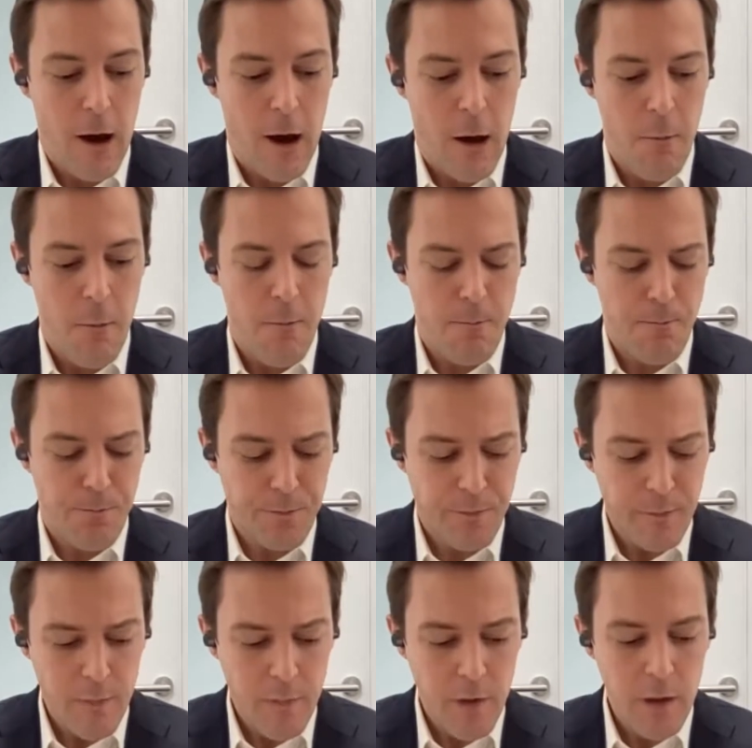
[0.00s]
Um,
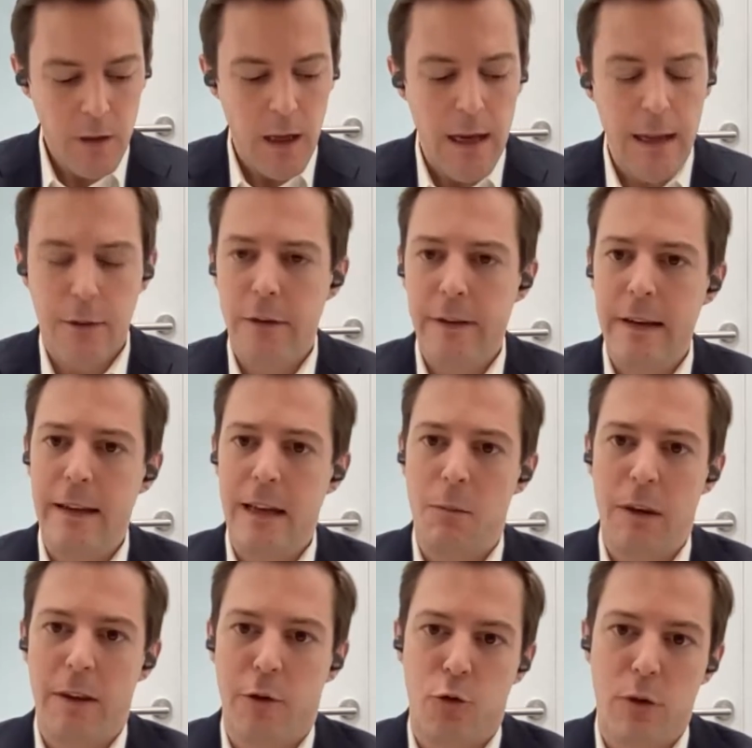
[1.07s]
and the
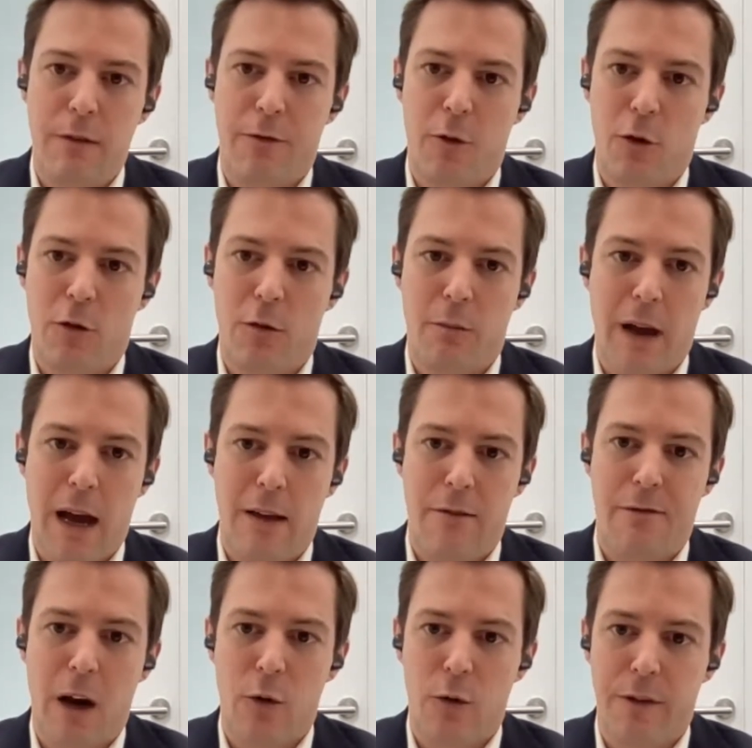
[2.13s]
CDM is driven by
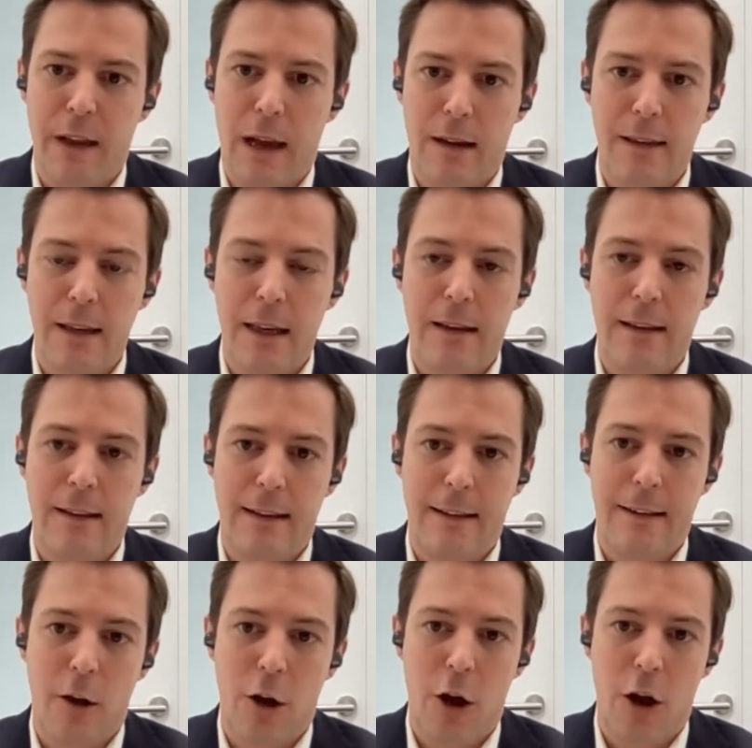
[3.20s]
various tactics.
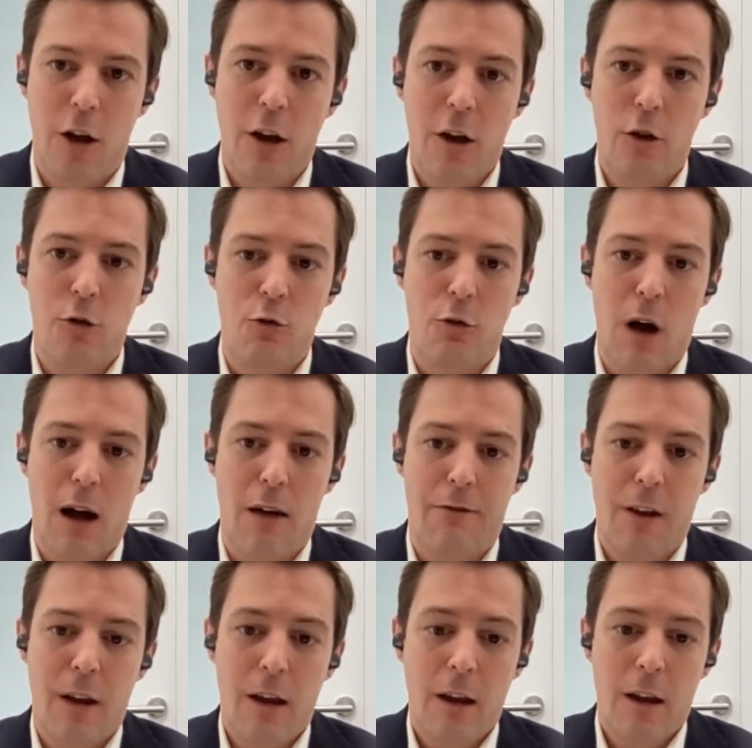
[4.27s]
It's uh, you
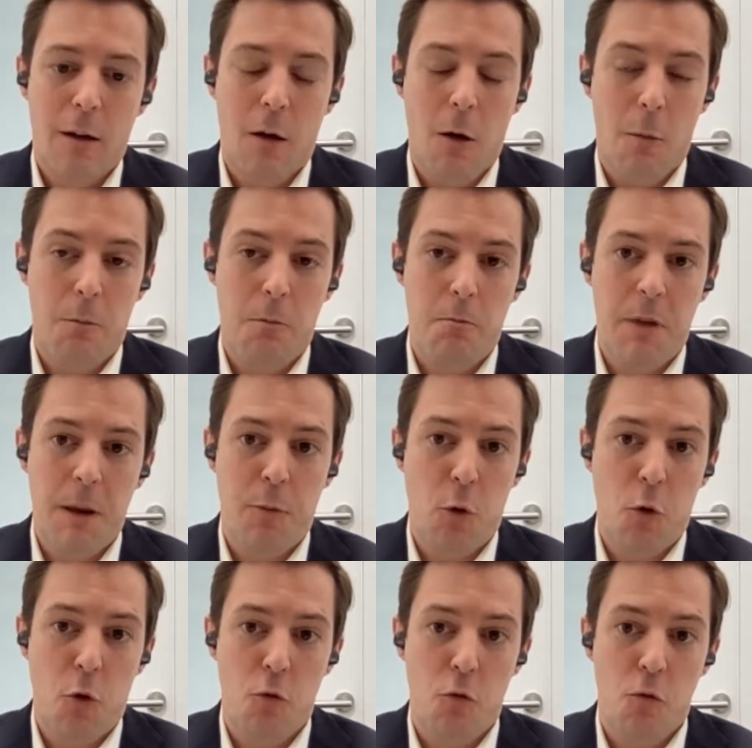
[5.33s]
have uh,
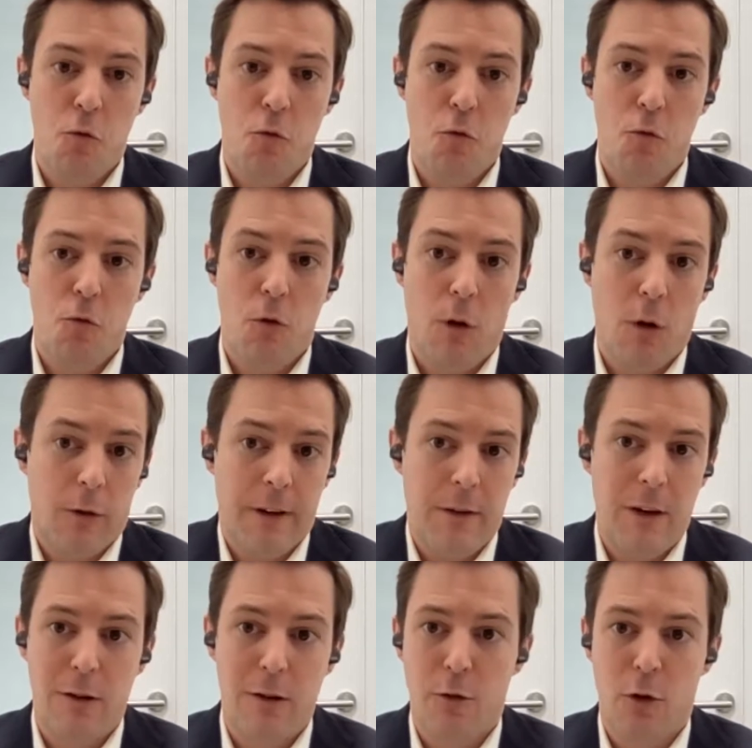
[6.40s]
people who, are uh,
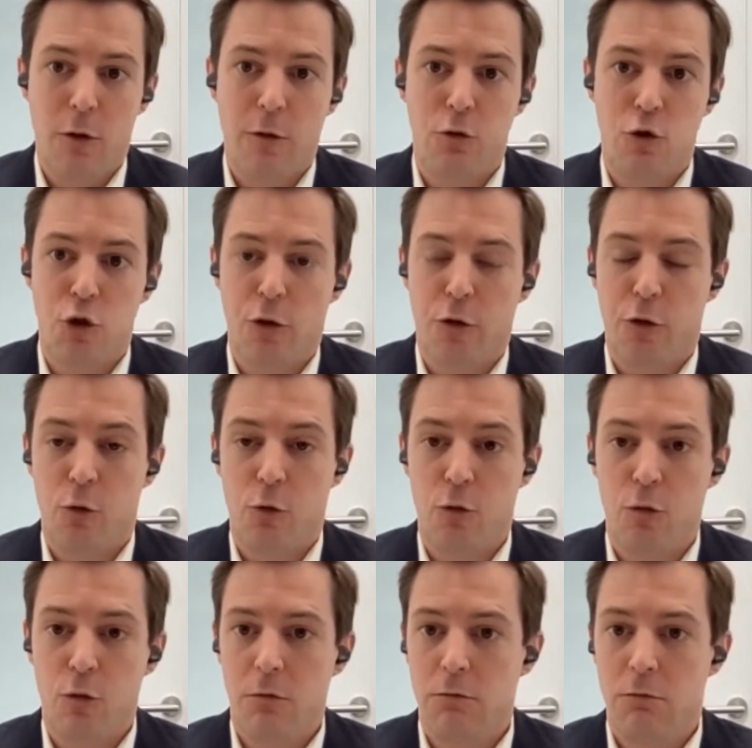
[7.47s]
civil servants who just
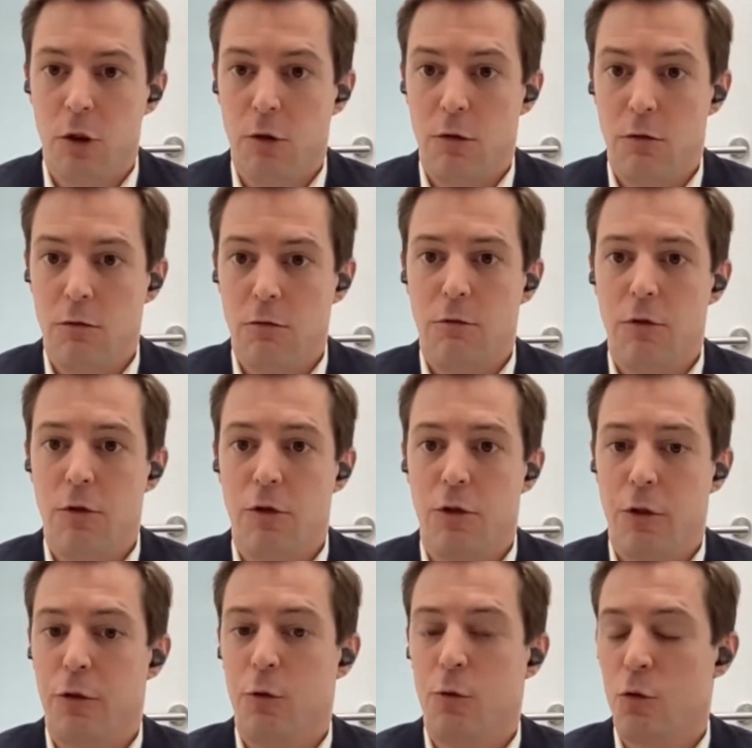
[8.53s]
don't, you know,
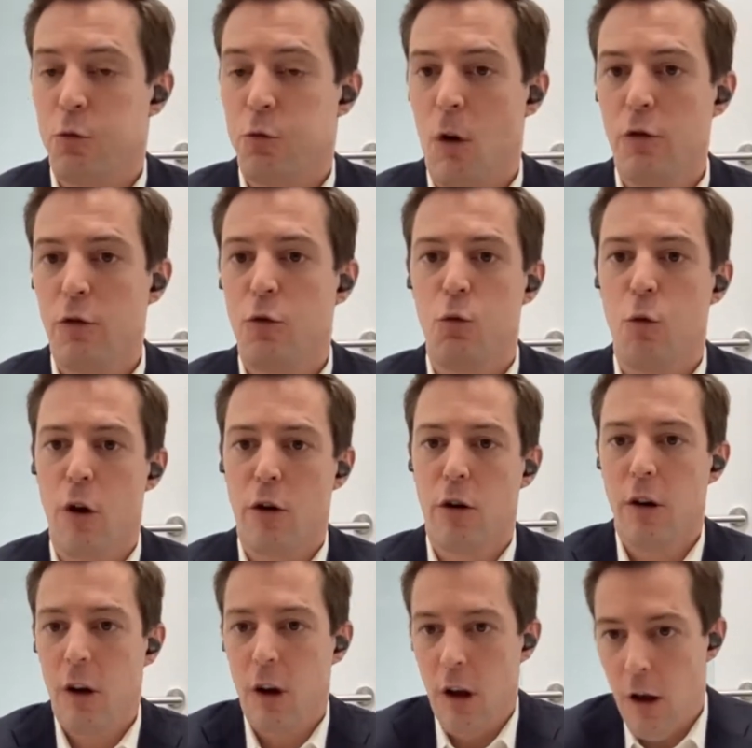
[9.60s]
just don't want to work